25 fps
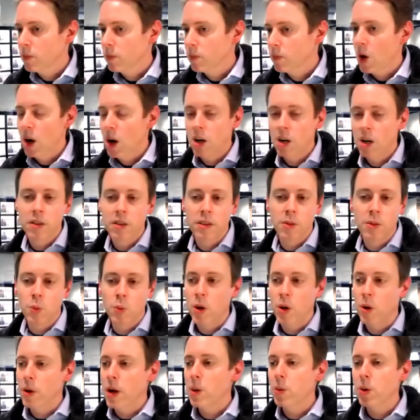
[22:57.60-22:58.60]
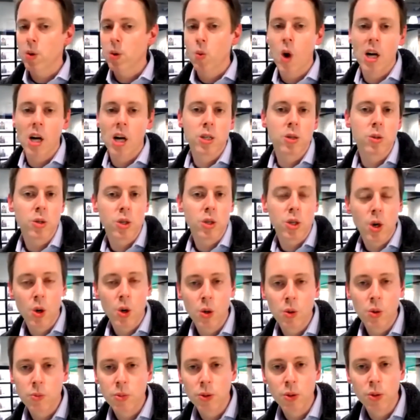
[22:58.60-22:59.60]
Uh, we were able to watch those
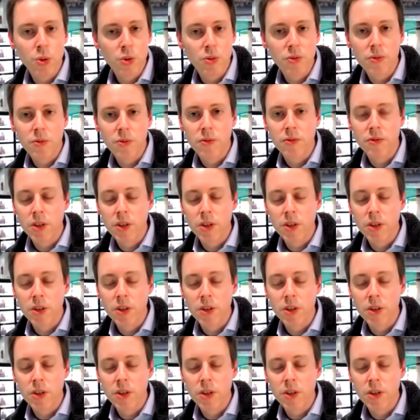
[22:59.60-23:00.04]
Code Blue